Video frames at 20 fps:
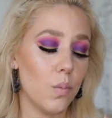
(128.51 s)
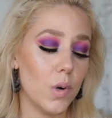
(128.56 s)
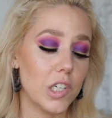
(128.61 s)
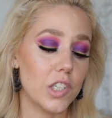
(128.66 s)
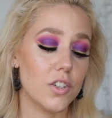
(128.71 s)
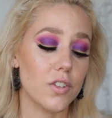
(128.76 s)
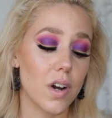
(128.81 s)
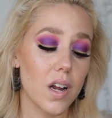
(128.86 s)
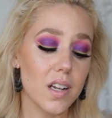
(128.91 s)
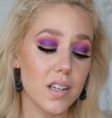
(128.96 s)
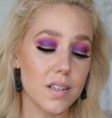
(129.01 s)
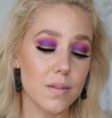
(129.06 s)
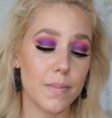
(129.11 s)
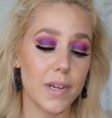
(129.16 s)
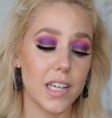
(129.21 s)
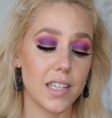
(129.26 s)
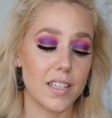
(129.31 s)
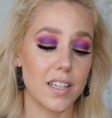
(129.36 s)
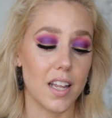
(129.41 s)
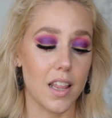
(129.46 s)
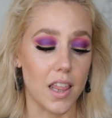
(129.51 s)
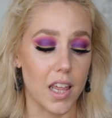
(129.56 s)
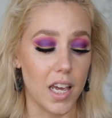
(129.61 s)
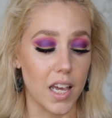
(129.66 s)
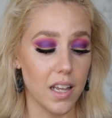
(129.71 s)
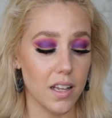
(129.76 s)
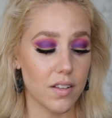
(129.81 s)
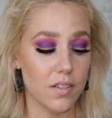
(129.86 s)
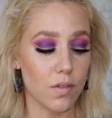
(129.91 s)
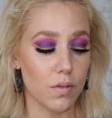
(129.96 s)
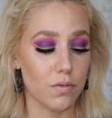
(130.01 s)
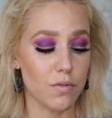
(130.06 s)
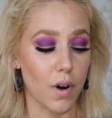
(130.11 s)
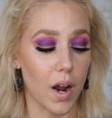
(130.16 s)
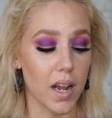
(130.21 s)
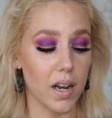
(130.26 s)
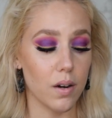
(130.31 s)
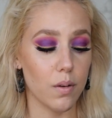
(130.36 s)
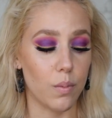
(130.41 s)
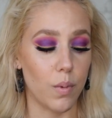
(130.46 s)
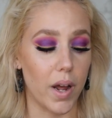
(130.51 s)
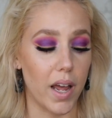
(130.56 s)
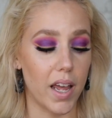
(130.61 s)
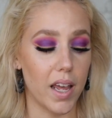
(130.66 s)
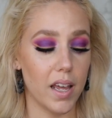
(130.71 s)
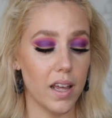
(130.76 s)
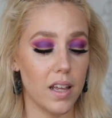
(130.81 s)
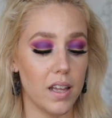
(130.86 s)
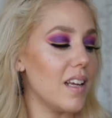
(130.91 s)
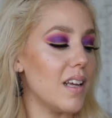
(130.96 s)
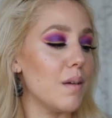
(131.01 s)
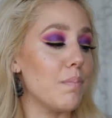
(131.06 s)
What draws me to this right away,